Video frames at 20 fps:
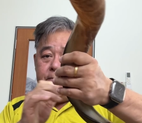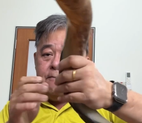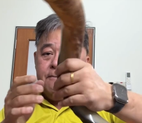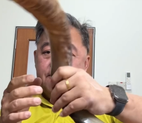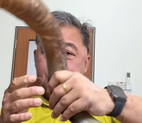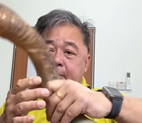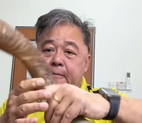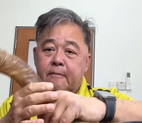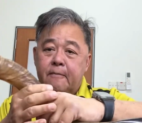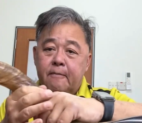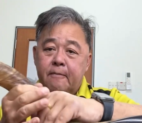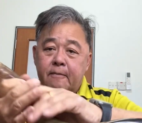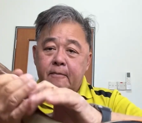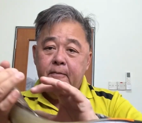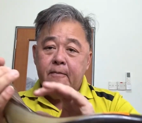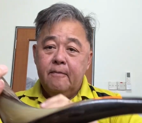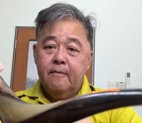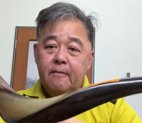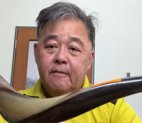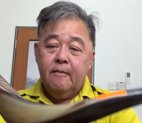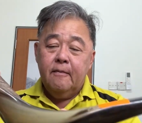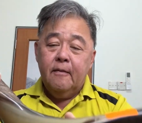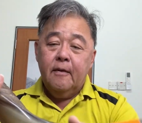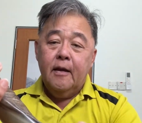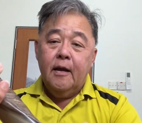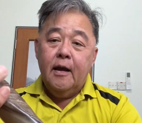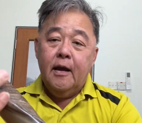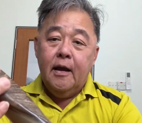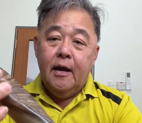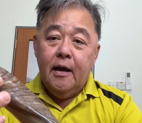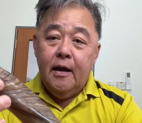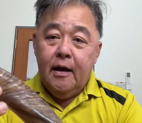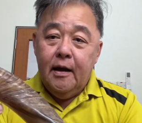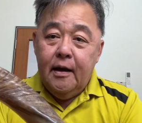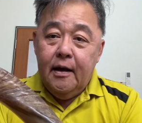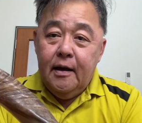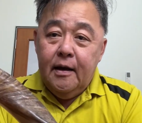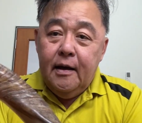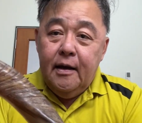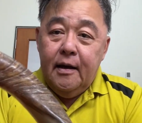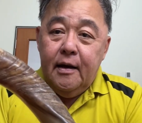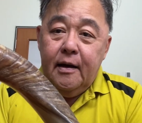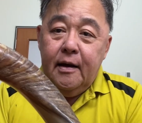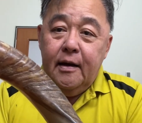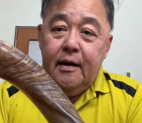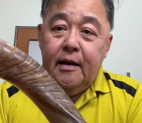No one is speaking in this clip.